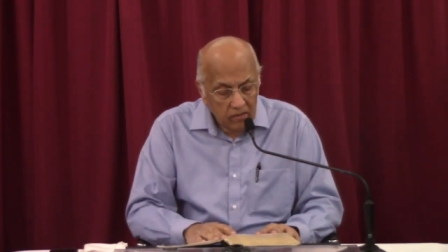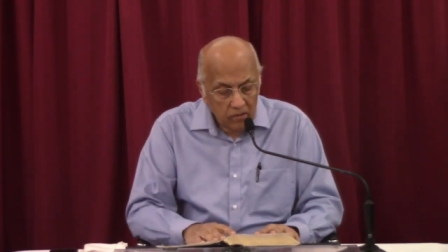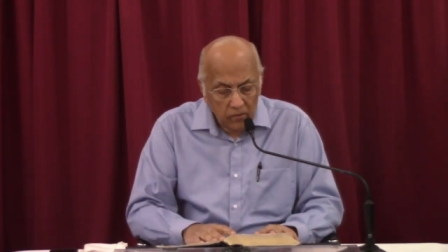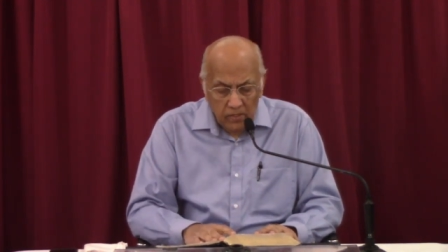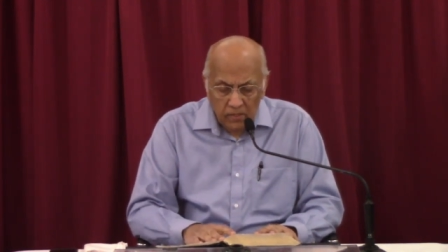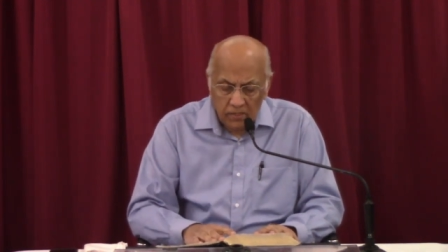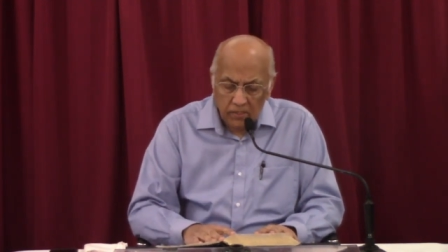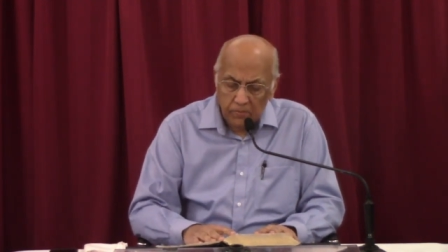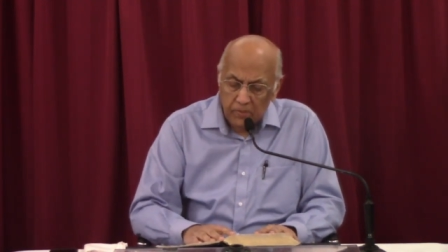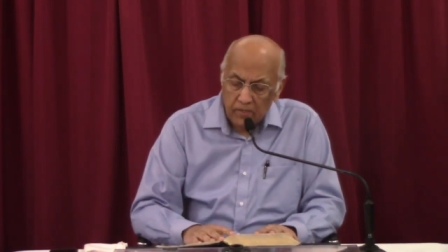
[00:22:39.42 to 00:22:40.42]
So, what is the
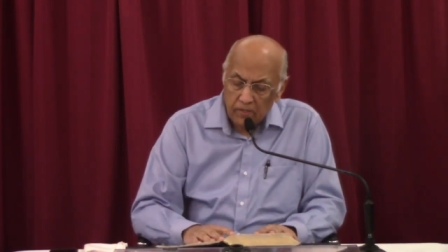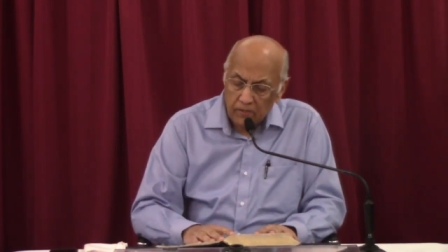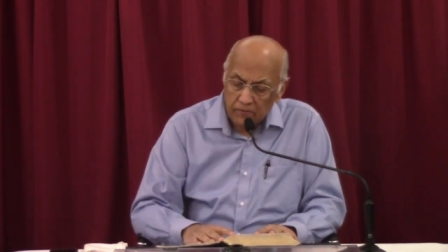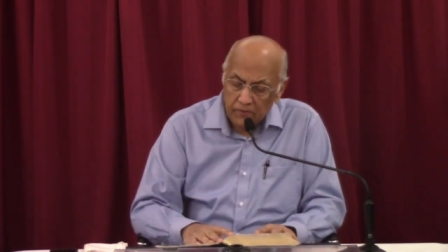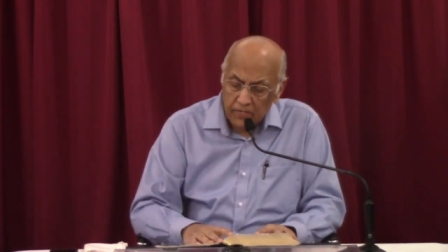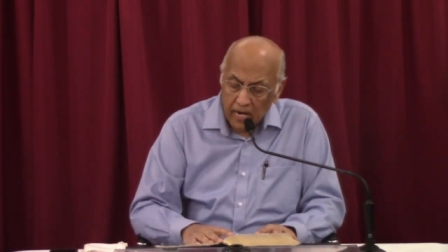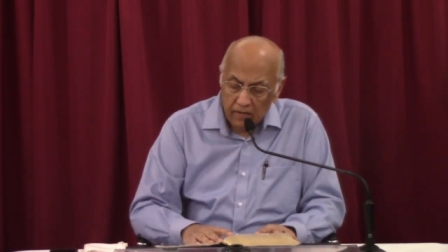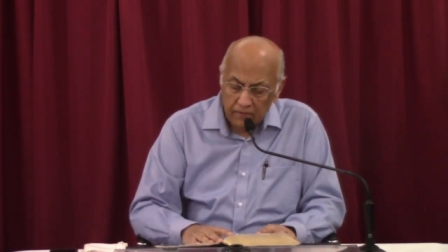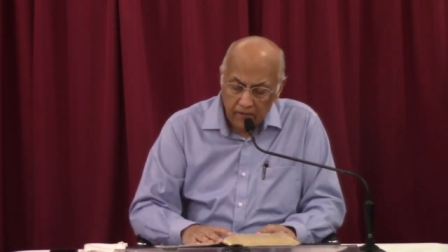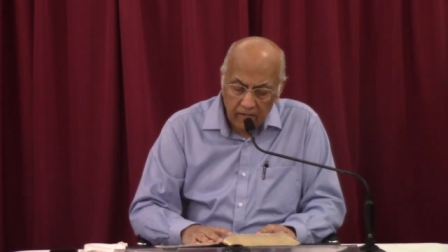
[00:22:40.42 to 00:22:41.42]
spirit of
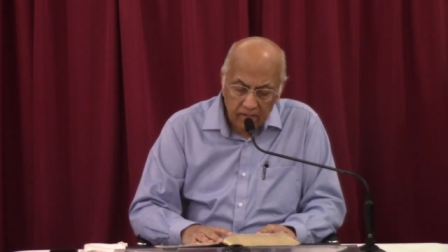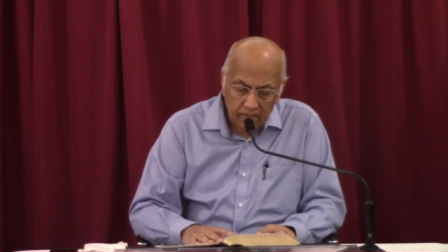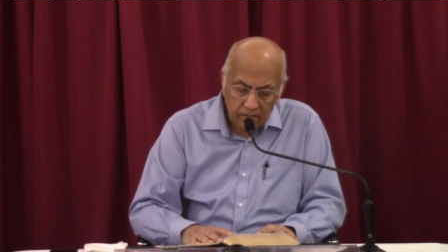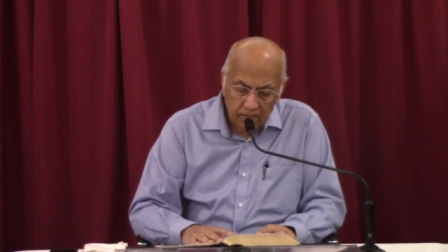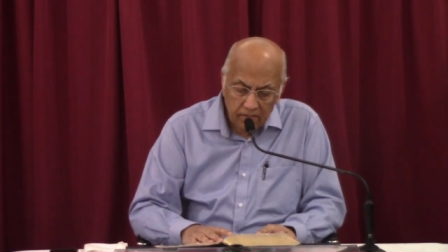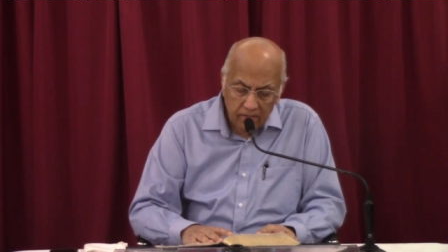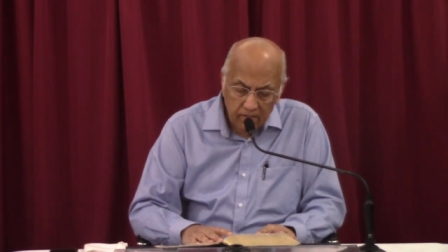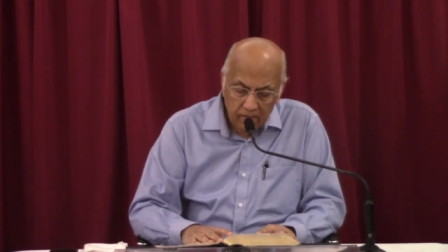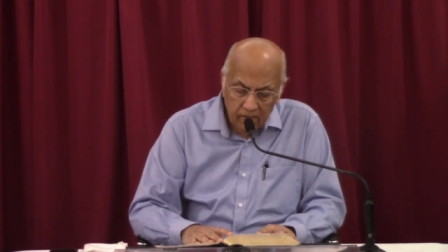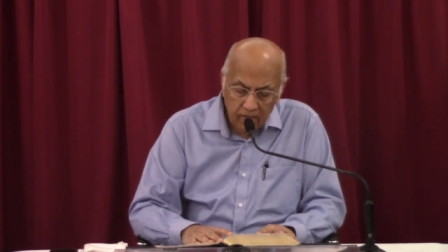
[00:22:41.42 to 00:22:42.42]
sacrifice
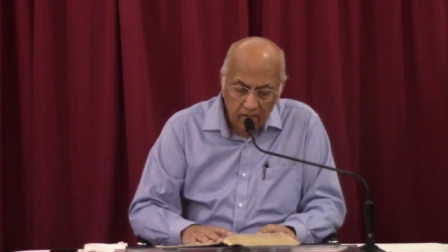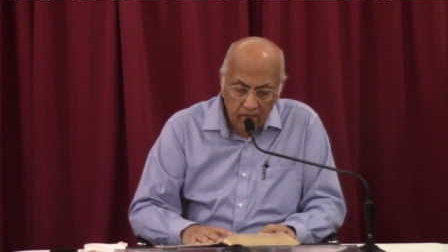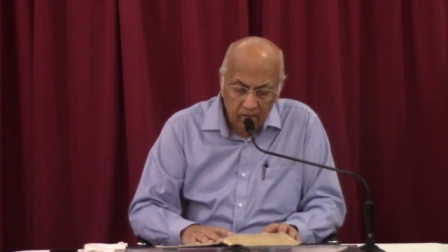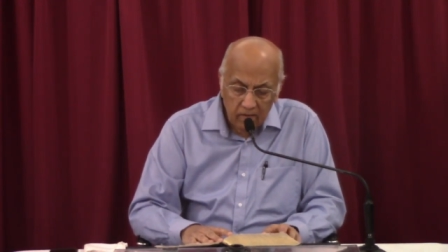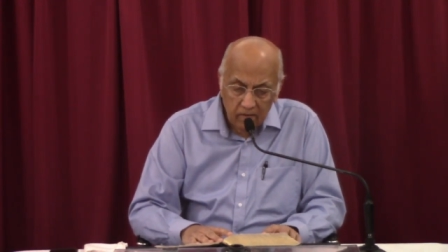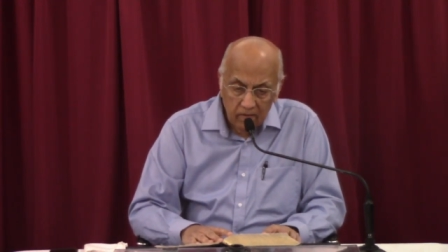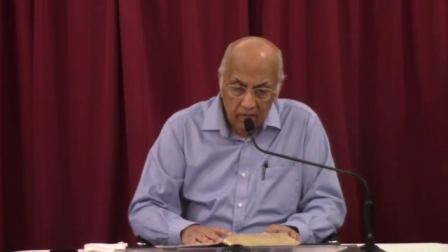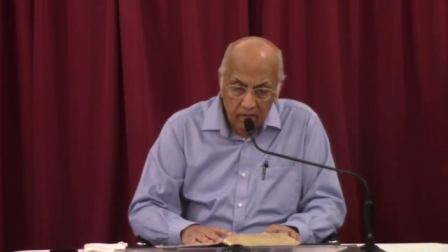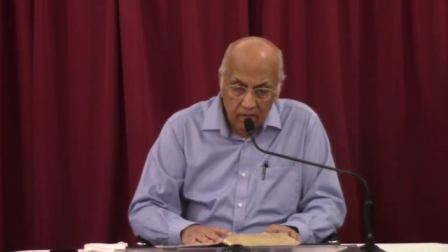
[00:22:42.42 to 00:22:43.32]
in